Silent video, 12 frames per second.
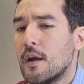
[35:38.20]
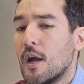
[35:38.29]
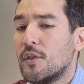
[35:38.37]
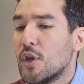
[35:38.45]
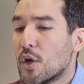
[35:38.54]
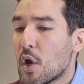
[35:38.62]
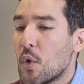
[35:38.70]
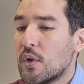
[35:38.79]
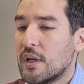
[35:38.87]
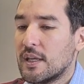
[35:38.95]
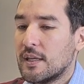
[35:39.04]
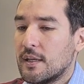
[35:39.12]
not
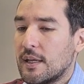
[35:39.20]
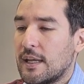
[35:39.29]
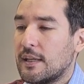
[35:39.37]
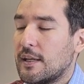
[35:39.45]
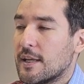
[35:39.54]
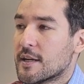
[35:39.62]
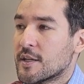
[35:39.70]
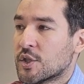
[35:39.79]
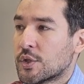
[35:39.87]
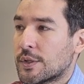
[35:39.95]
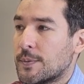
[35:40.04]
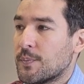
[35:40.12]
only in
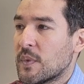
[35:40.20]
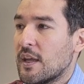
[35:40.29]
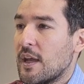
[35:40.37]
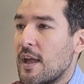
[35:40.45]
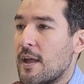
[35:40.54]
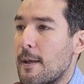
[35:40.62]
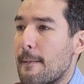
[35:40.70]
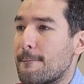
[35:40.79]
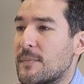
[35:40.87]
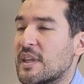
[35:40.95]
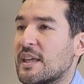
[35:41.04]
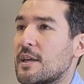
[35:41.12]
literature.
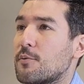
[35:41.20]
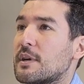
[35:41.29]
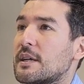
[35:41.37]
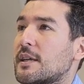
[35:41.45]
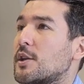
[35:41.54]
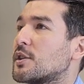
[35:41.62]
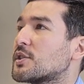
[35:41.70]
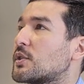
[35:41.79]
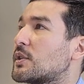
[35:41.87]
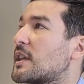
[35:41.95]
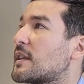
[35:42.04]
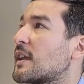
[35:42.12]
He
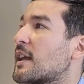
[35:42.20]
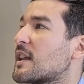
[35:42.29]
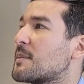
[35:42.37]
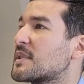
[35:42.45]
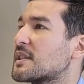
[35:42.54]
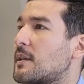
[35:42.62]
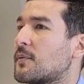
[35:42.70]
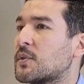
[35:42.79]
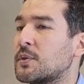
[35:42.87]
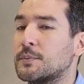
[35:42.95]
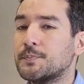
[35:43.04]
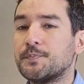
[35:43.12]
also dedicated himself
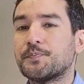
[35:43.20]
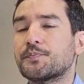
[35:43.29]
to